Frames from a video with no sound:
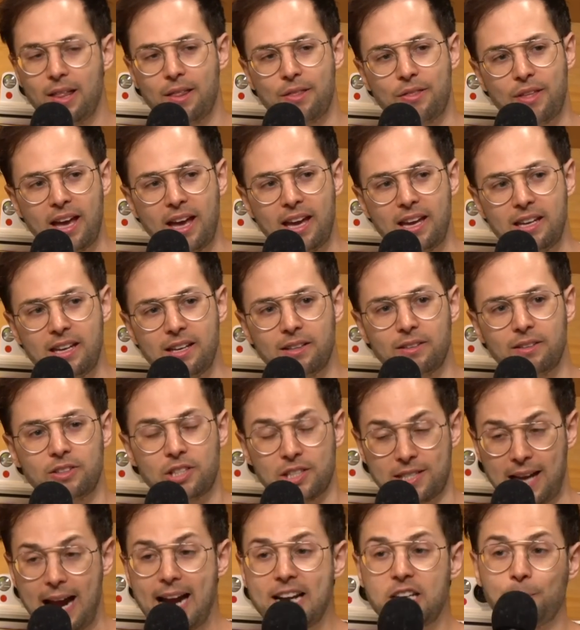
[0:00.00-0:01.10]
they
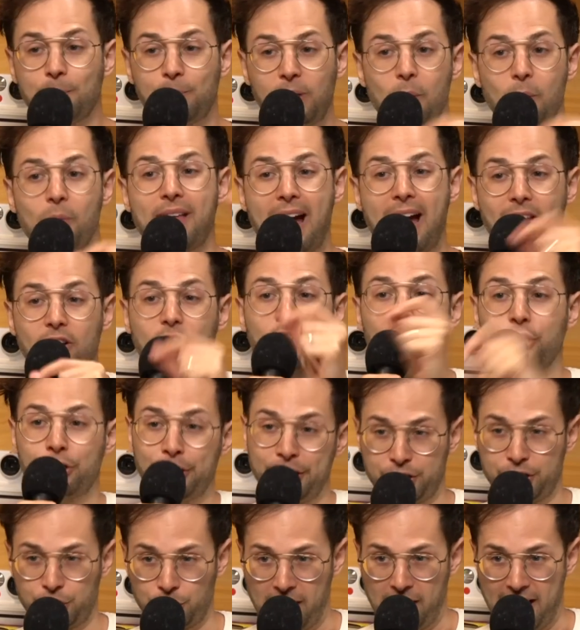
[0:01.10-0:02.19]
decided to play without a
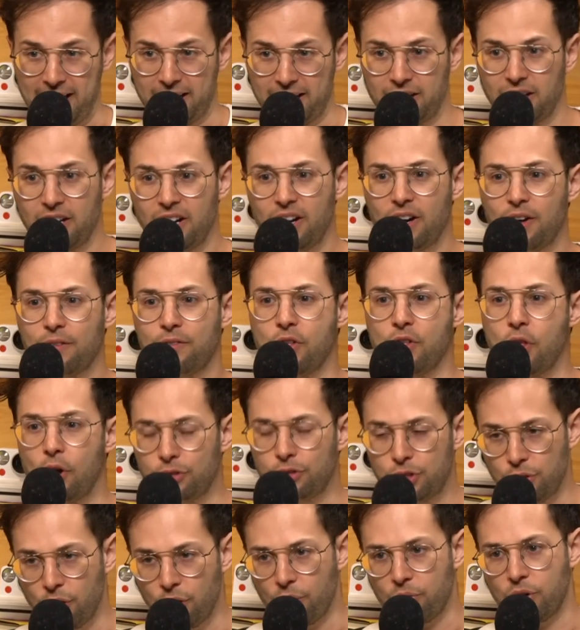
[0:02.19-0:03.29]
click track. For those
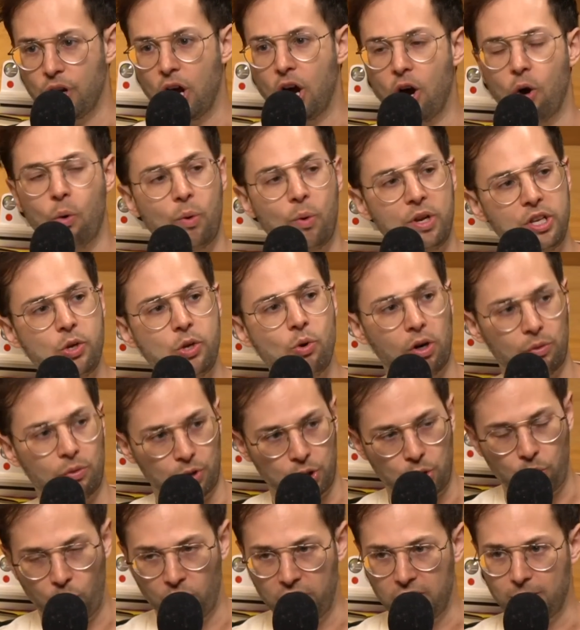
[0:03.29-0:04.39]
who don't know, when you are
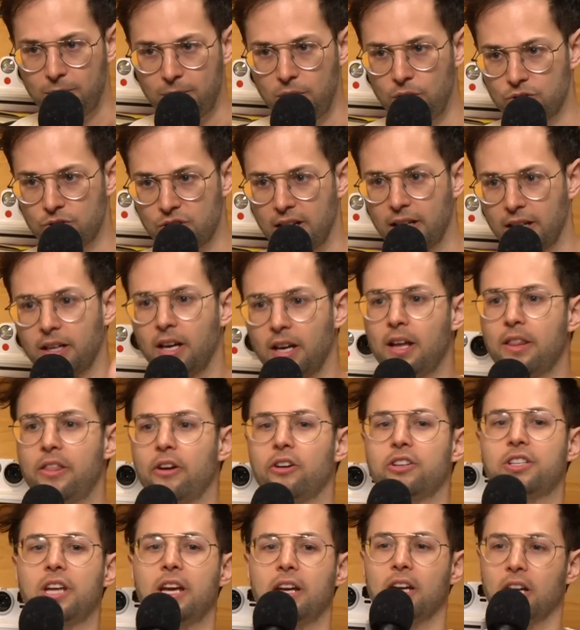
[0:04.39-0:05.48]
recording music,
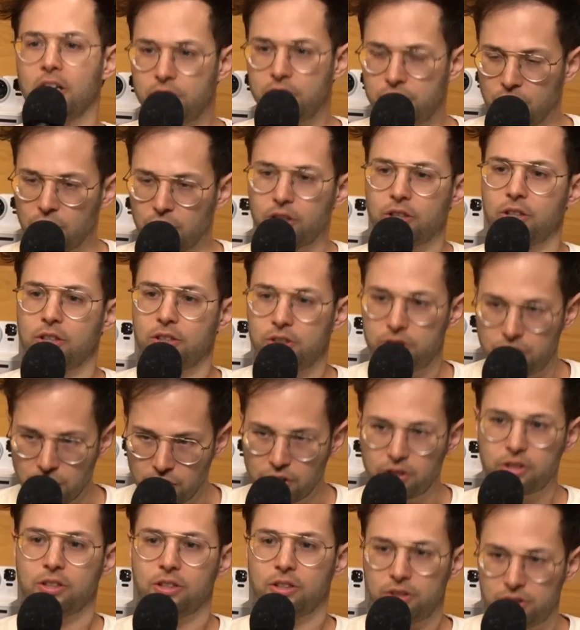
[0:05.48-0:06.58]
there's a duck,
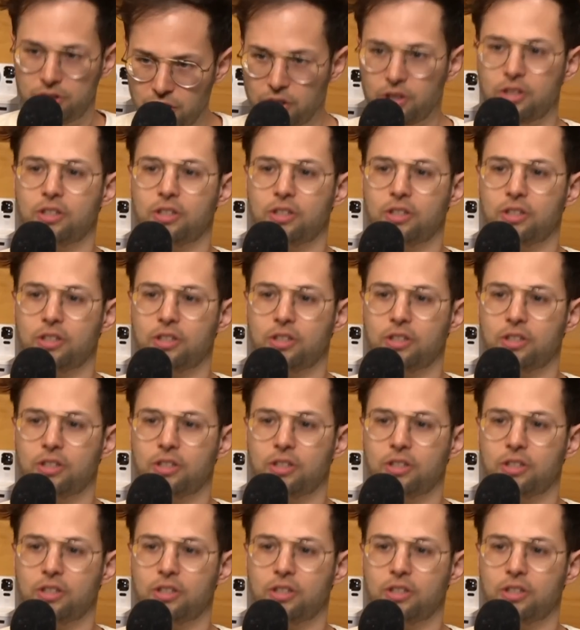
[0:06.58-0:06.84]
duck, duck,